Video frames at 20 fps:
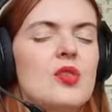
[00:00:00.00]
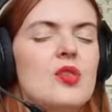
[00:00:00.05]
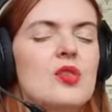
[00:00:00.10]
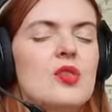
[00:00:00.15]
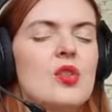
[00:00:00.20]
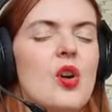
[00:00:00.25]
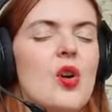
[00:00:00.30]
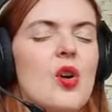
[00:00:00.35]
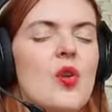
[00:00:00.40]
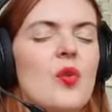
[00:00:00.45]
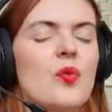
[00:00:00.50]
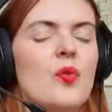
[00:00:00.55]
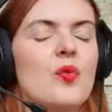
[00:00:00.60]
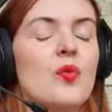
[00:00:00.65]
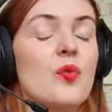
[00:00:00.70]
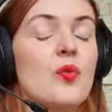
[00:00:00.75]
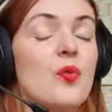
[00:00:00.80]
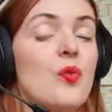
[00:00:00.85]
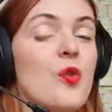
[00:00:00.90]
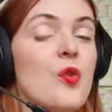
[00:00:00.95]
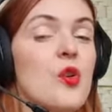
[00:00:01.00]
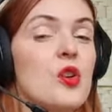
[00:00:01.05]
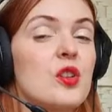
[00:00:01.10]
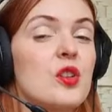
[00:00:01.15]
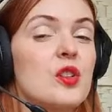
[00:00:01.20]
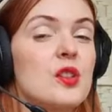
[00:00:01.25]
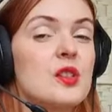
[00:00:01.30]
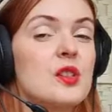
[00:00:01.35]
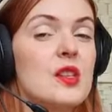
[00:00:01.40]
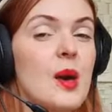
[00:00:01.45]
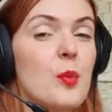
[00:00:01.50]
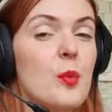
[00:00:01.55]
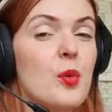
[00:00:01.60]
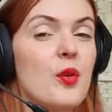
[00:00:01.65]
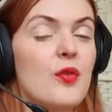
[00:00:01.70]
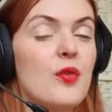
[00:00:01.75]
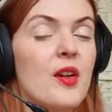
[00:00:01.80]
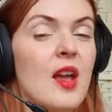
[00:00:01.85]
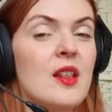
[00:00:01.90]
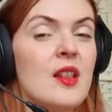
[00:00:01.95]
So, for this type
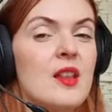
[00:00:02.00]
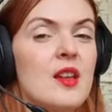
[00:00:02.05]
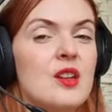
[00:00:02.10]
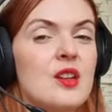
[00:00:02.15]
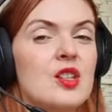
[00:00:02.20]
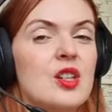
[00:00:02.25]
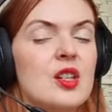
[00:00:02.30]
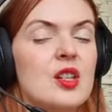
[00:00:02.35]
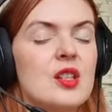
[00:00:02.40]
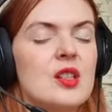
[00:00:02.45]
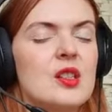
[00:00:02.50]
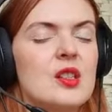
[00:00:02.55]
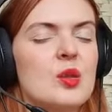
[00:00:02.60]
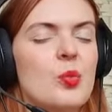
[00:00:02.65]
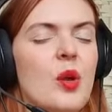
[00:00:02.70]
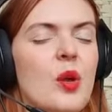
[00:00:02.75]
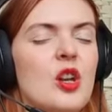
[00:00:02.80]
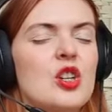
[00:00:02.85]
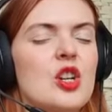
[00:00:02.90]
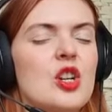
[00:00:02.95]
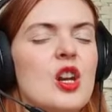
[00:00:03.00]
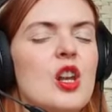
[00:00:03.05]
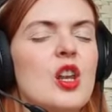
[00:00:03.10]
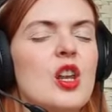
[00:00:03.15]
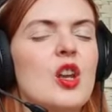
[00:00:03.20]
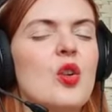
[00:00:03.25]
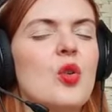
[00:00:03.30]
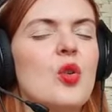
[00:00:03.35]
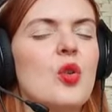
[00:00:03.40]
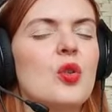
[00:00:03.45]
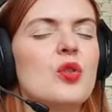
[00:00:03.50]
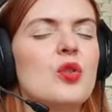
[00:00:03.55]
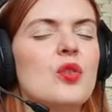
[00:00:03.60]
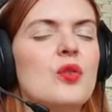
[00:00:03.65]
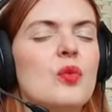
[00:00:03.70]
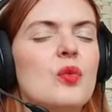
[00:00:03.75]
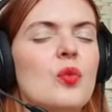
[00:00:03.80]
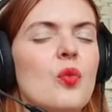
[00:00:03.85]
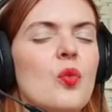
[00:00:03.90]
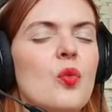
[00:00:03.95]
of energy, especially good
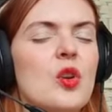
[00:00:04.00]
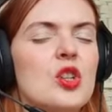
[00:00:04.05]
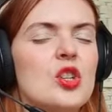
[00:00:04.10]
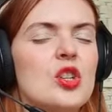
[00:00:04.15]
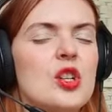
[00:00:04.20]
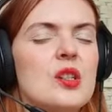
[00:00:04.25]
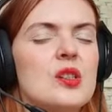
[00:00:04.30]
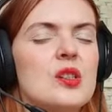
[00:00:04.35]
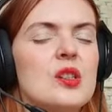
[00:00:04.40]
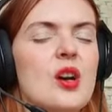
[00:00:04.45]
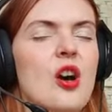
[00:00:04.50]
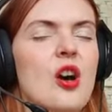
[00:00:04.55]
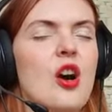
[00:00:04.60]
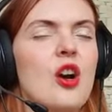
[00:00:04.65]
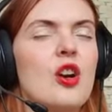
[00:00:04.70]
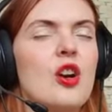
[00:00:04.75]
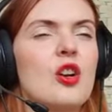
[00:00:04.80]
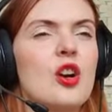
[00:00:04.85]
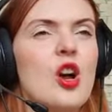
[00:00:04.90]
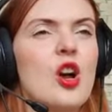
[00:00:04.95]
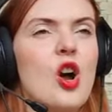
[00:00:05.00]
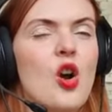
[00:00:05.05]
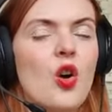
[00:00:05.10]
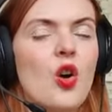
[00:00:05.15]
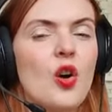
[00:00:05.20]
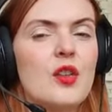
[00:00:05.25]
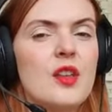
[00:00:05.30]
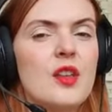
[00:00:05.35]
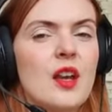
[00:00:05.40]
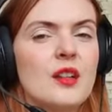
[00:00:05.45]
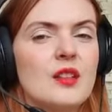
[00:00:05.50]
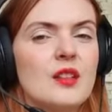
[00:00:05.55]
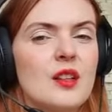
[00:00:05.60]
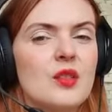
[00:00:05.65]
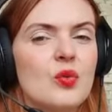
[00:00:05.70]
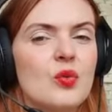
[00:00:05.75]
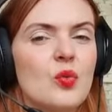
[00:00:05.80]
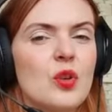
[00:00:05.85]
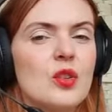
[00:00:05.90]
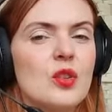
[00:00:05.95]
wishes are
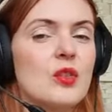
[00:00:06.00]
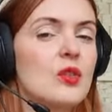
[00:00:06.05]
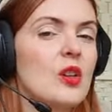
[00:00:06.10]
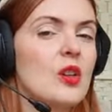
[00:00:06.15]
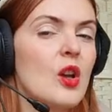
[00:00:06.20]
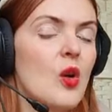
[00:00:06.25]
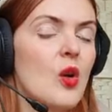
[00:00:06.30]
connected with